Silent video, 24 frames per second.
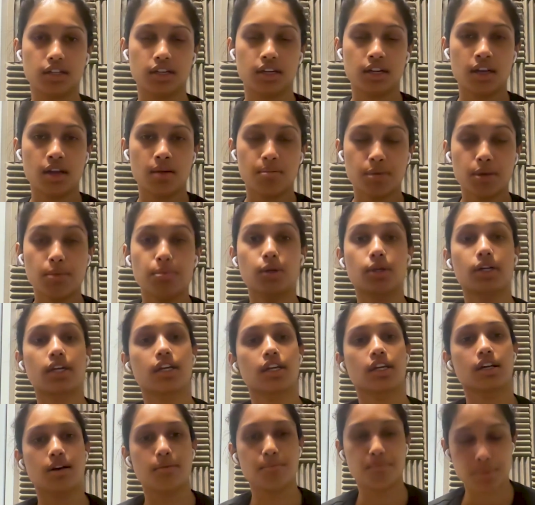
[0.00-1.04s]
people can
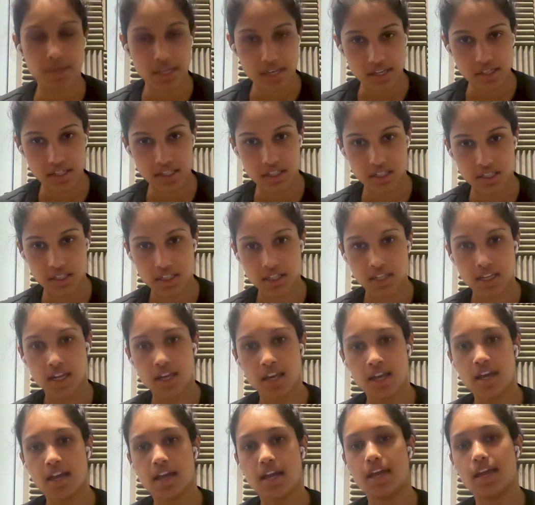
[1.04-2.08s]
compete
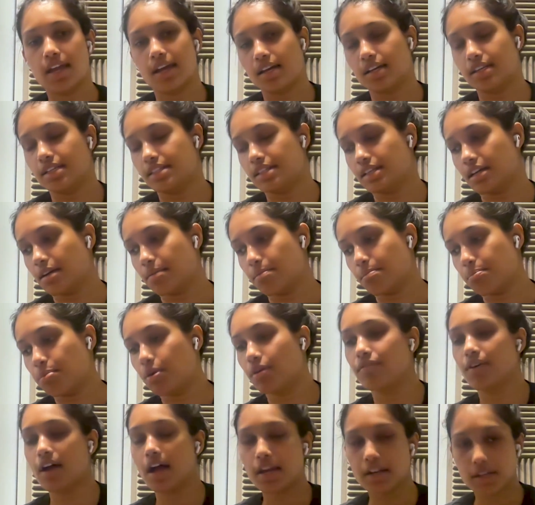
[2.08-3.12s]
and
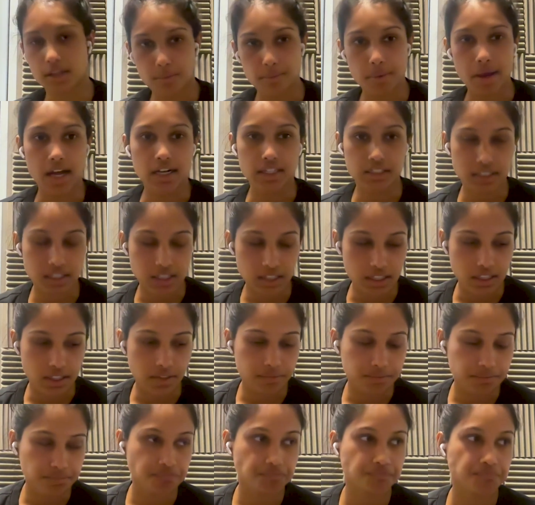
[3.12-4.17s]
provide capacity
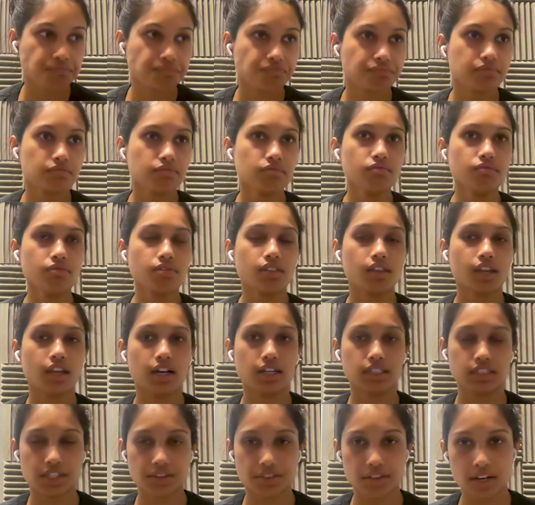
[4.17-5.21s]

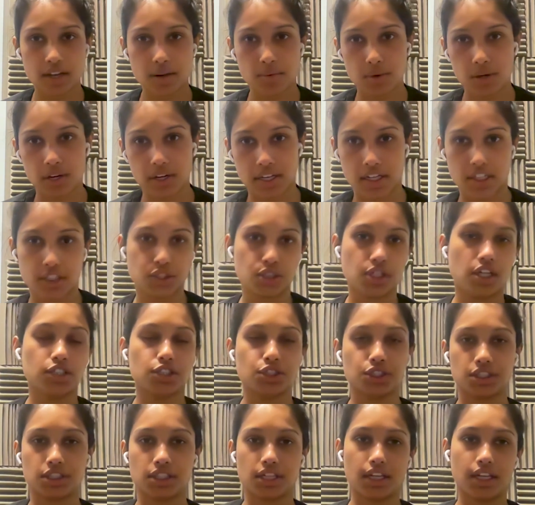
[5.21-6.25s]
to the network, and it's not
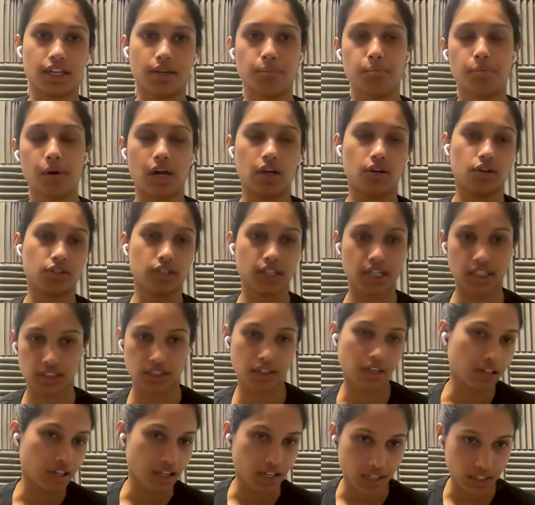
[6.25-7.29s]
just like bottlenecked
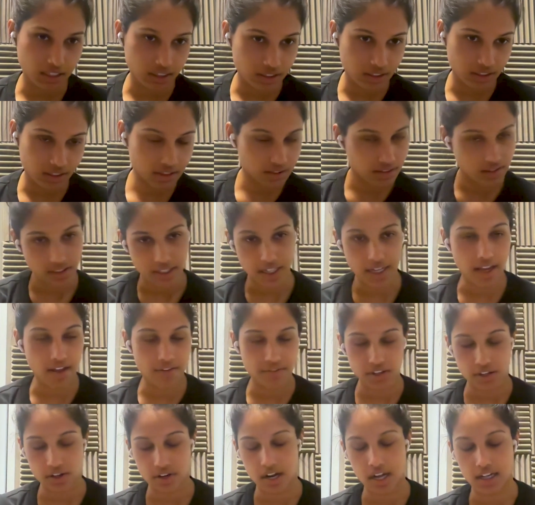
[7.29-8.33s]
on us, like
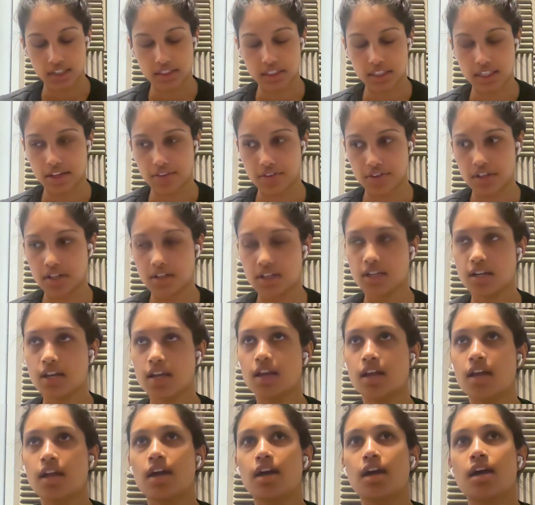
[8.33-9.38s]
having our act together.
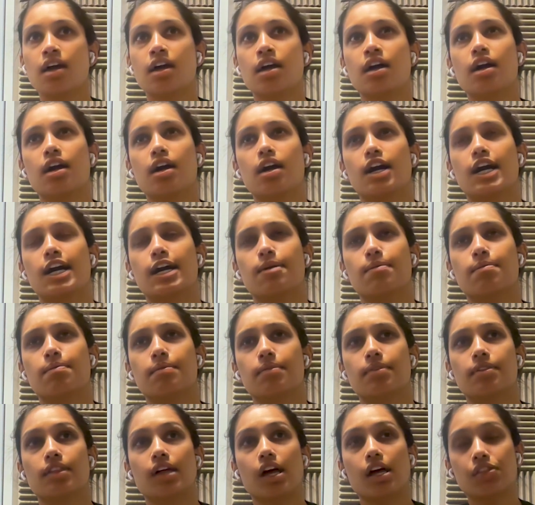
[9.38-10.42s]
The
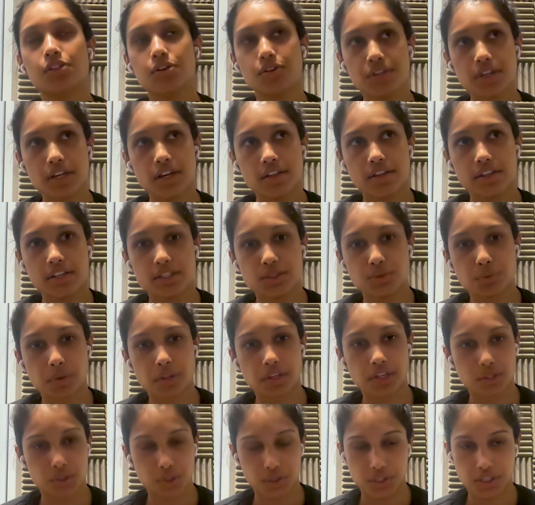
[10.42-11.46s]
other thing I think is
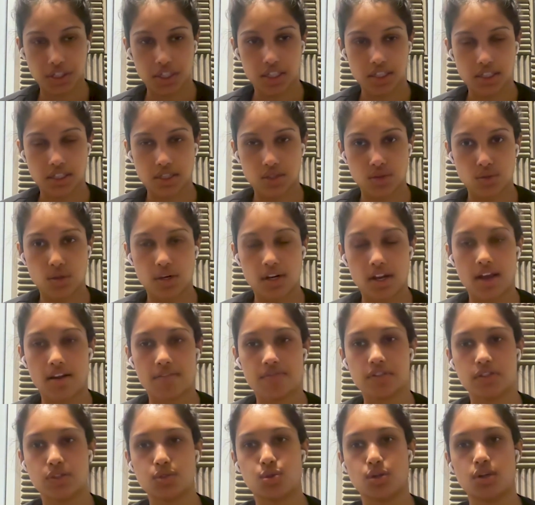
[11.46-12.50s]
really interesting is you can have
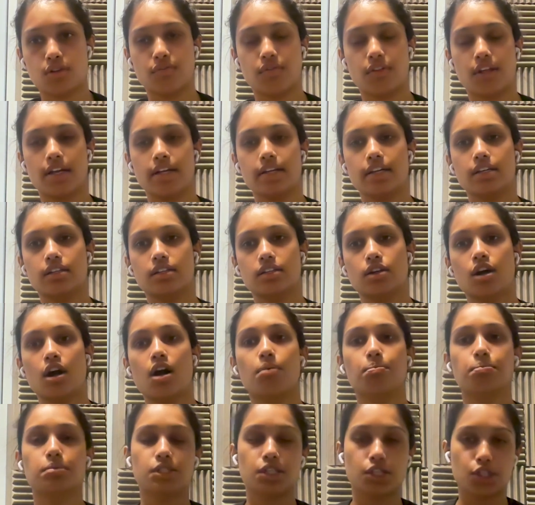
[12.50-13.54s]
this sort of like
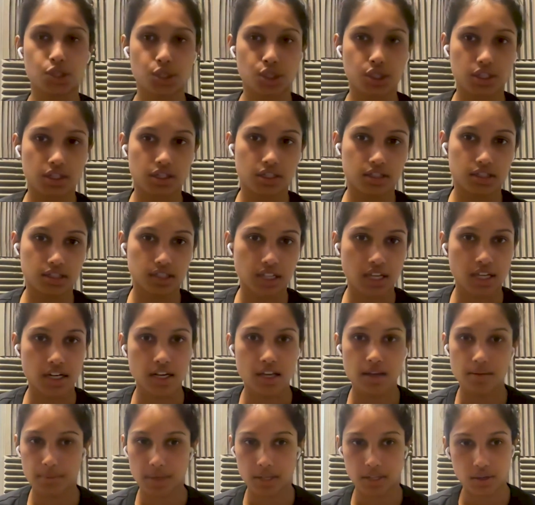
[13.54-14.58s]
competition
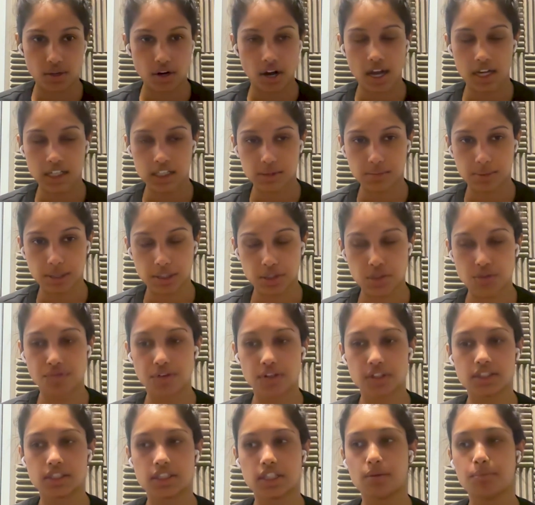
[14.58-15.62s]
dynamic or aspect. So for
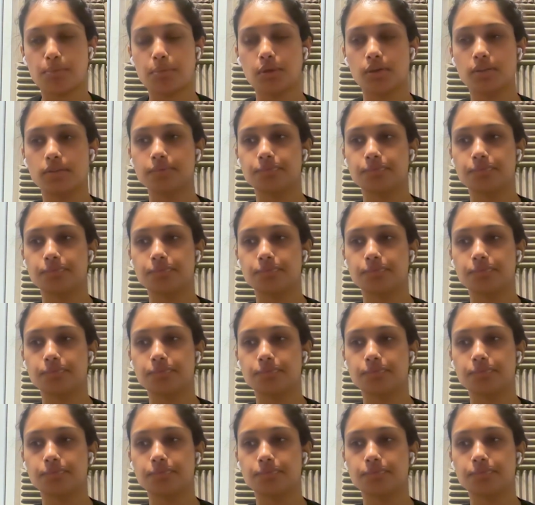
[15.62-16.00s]
example,